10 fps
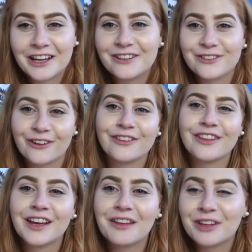I don't
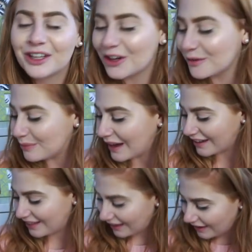think I'm going to go
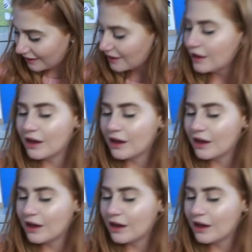back there,